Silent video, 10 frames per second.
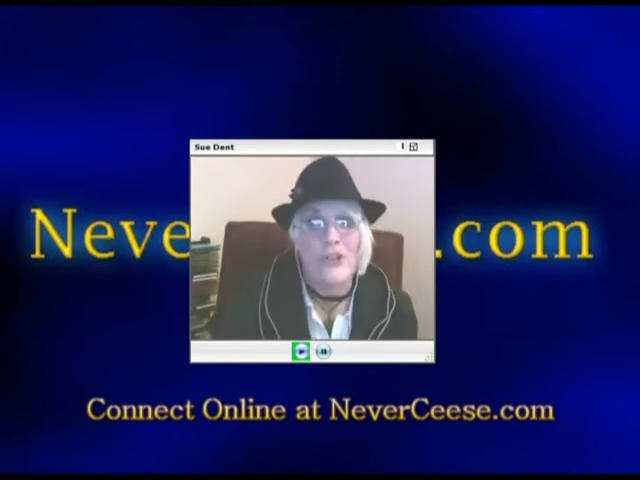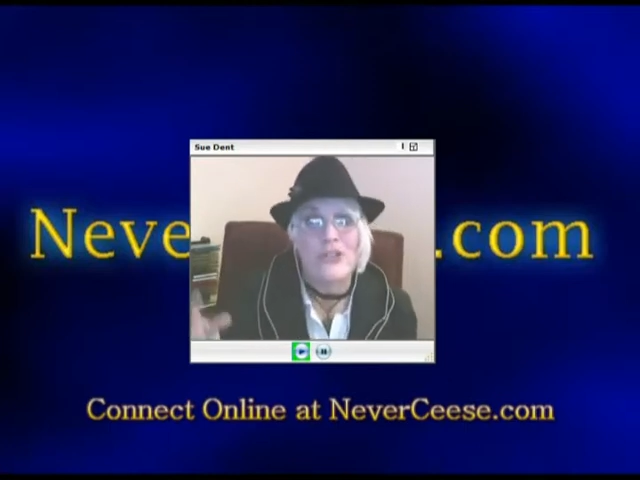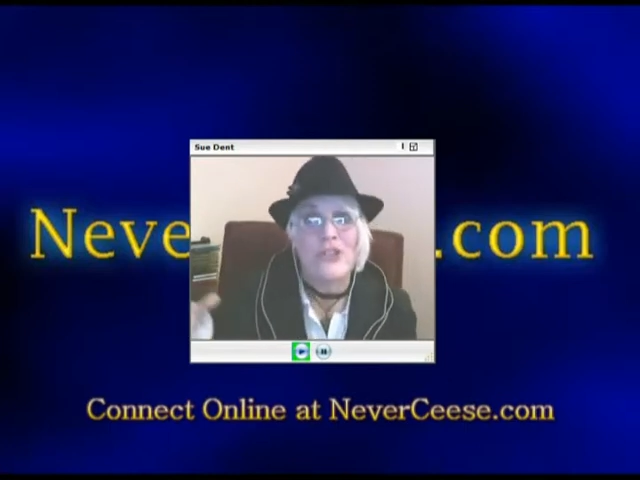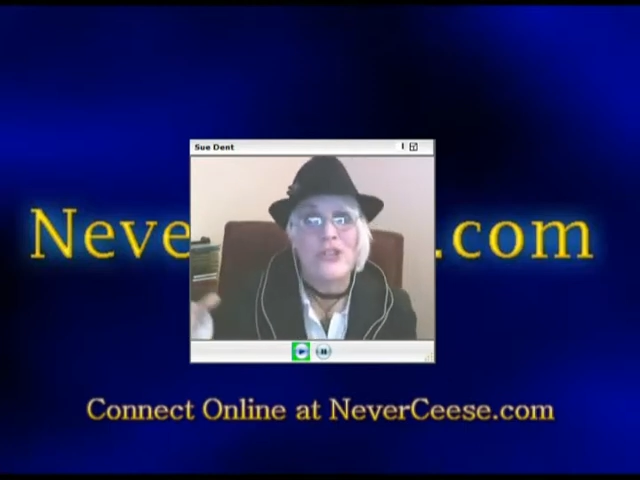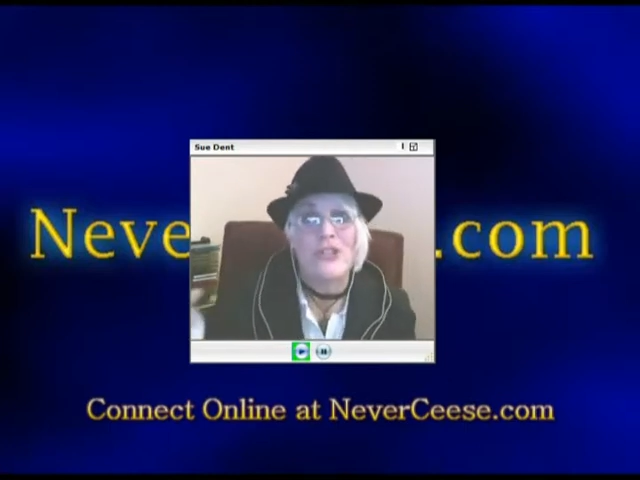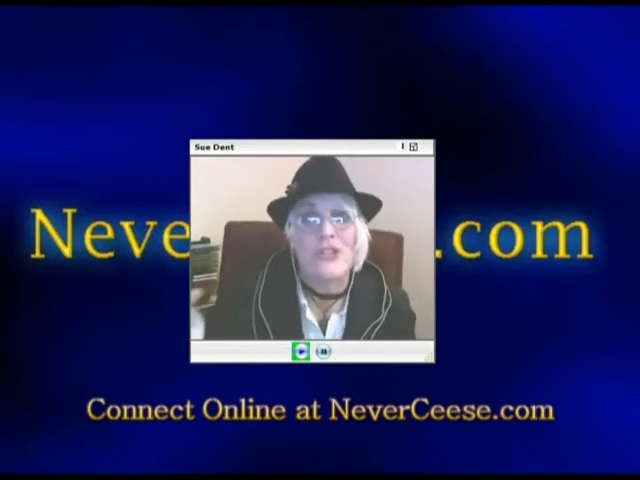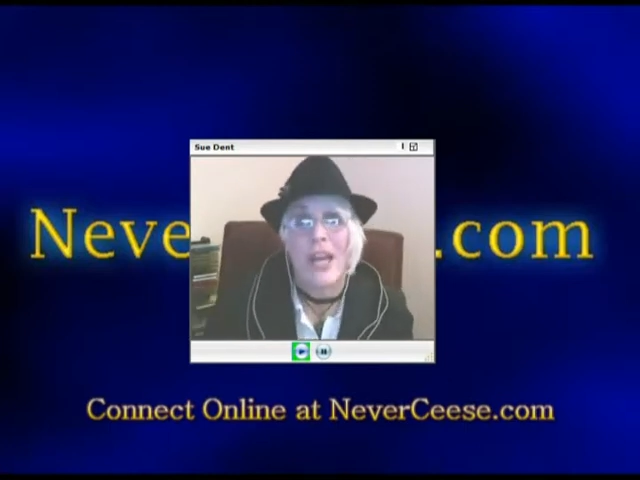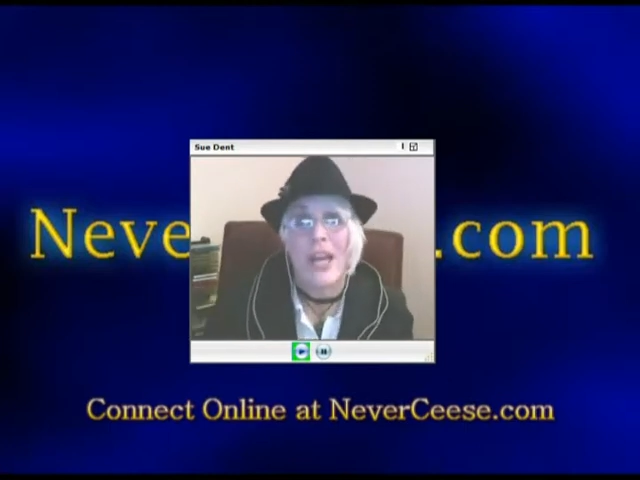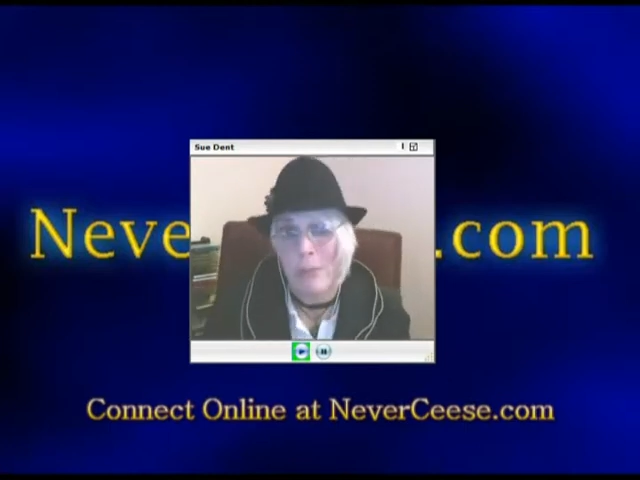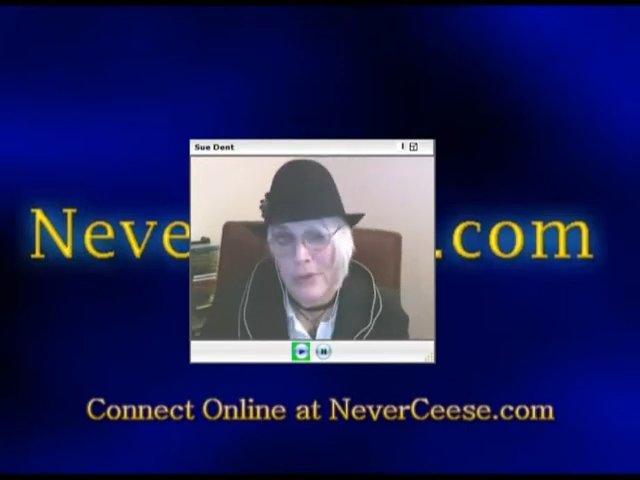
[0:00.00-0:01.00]
that was
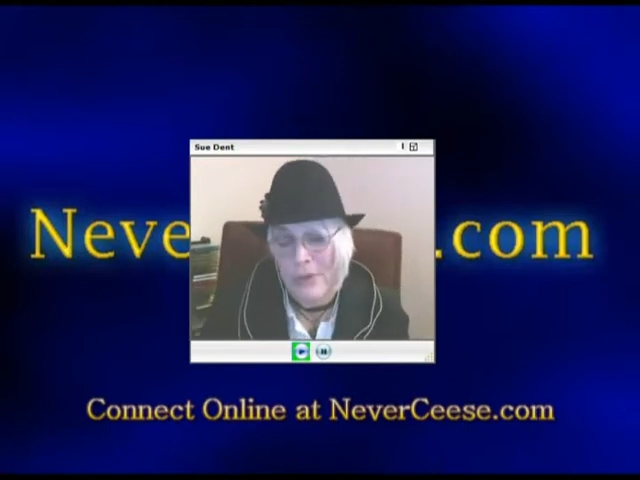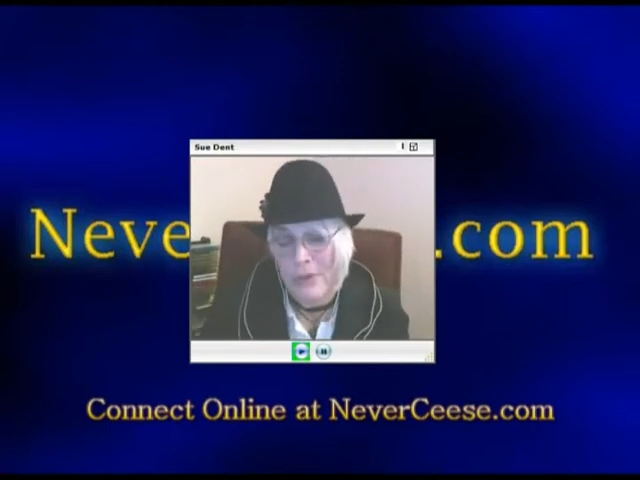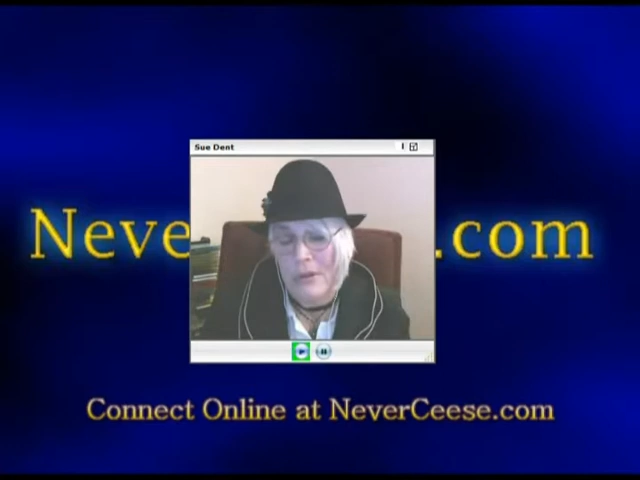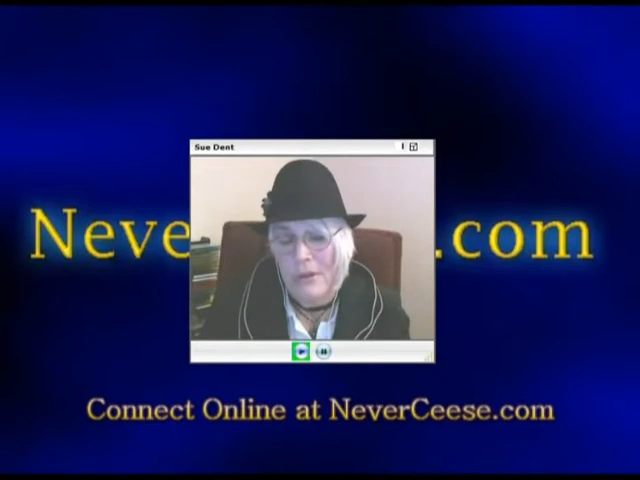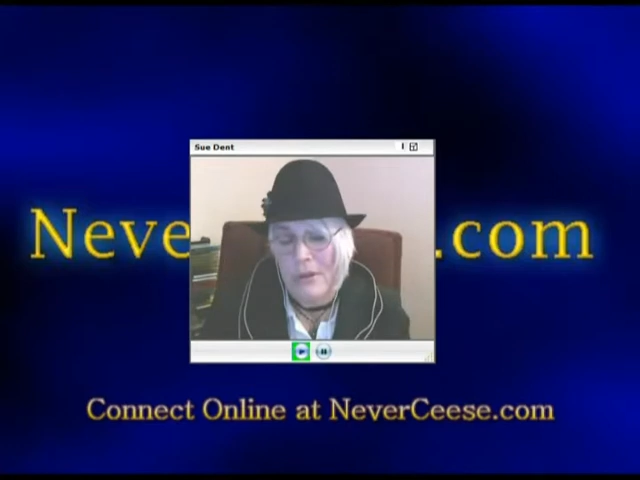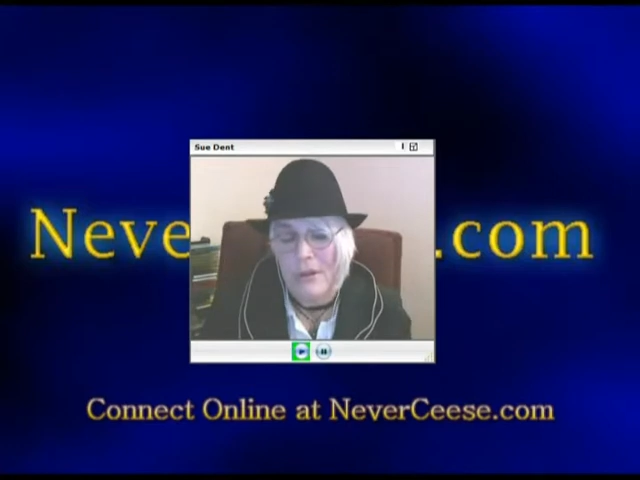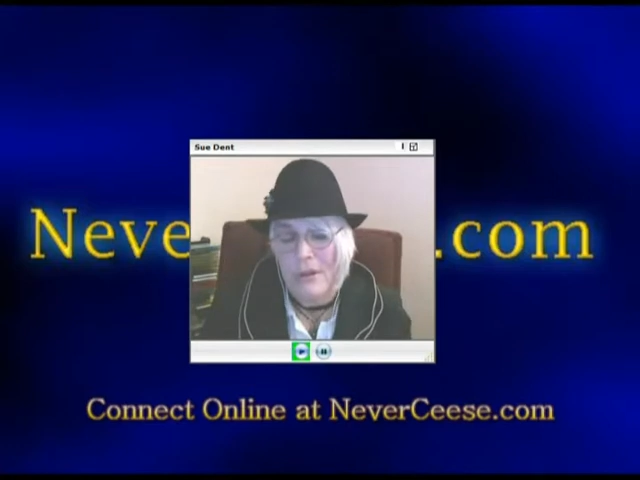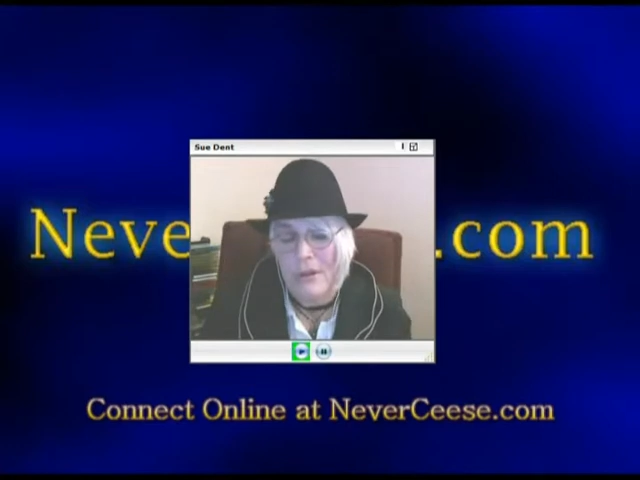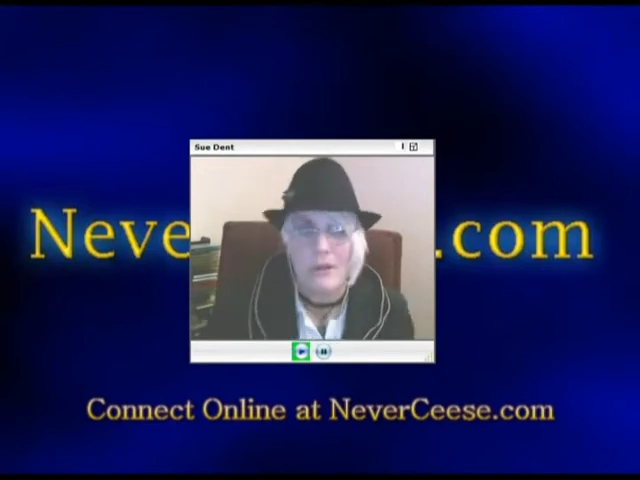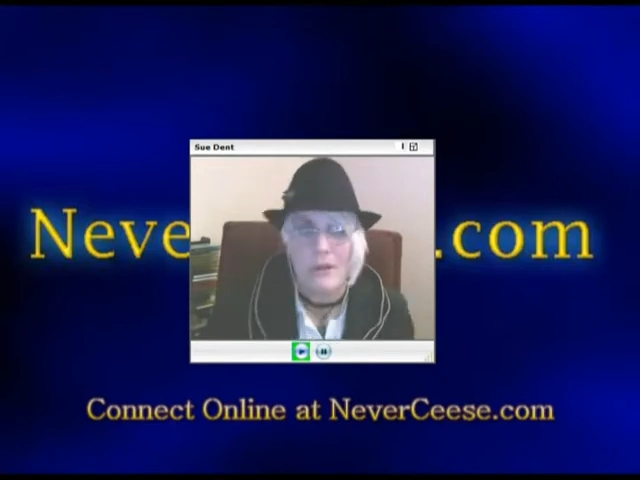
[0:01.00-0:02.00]
readable,
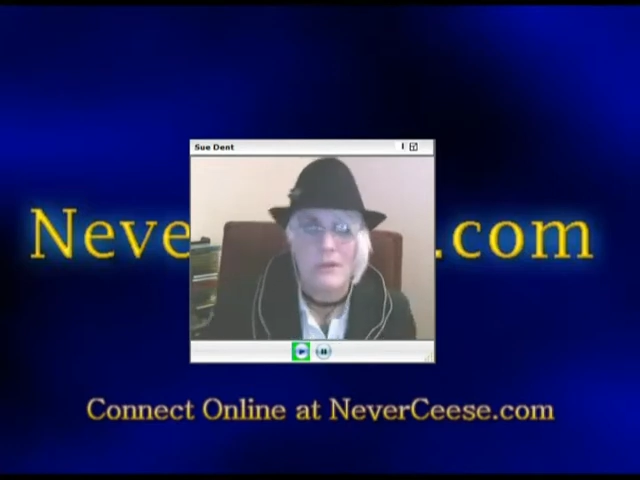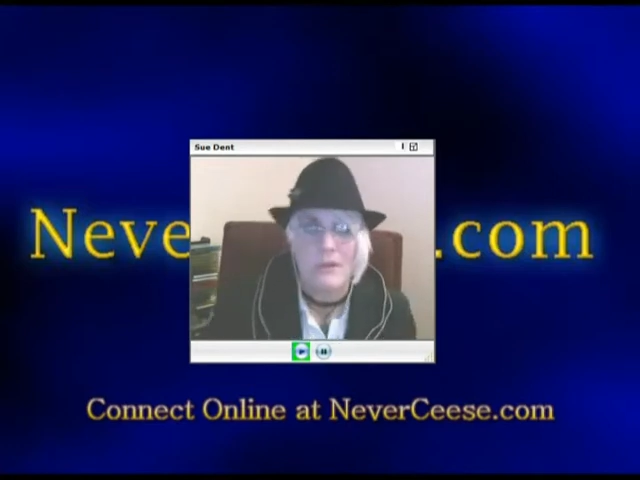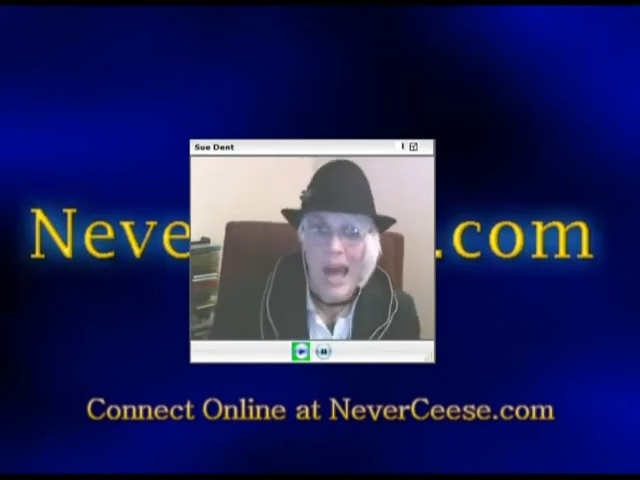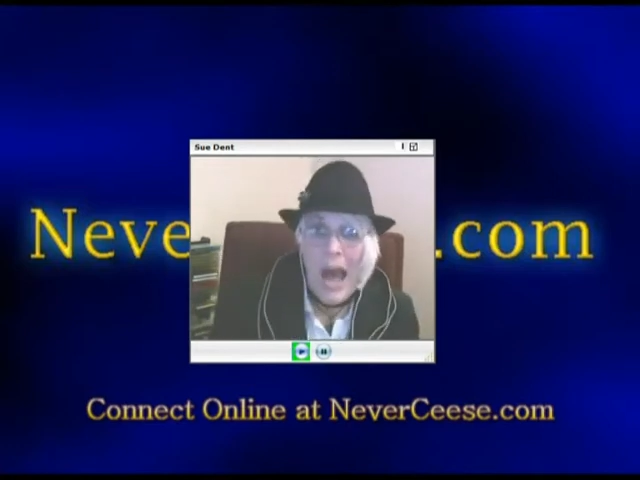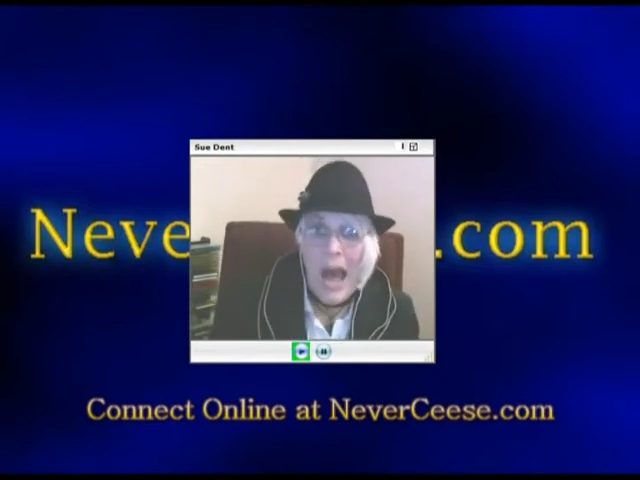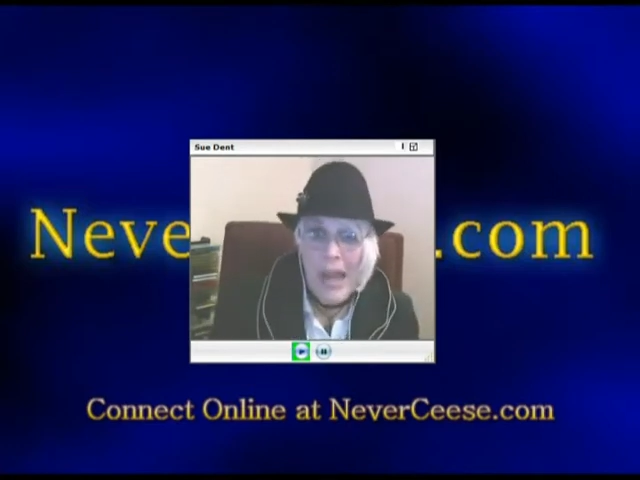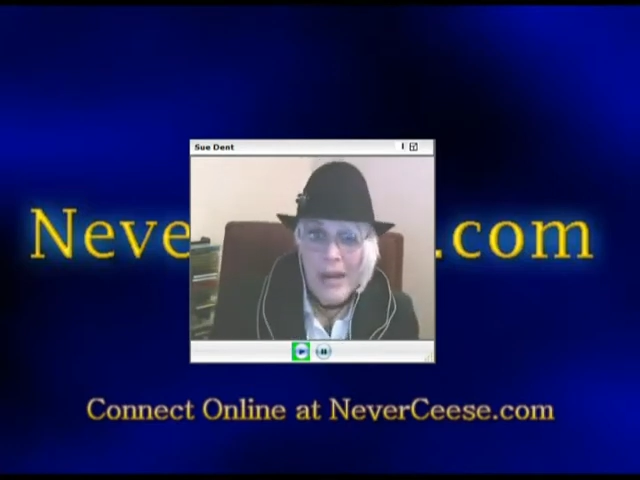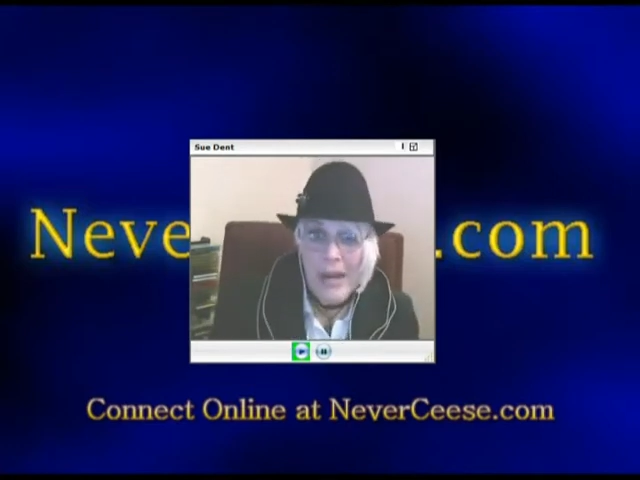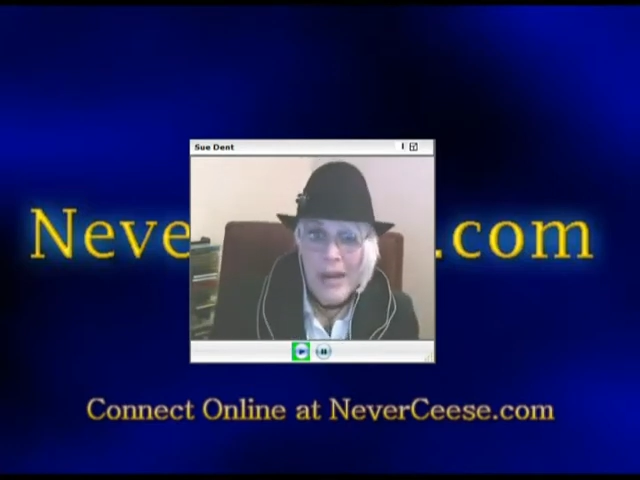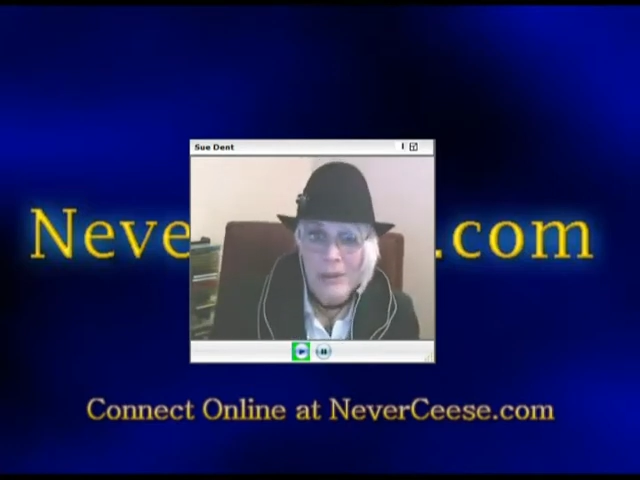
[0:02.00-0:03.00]
thus sellable.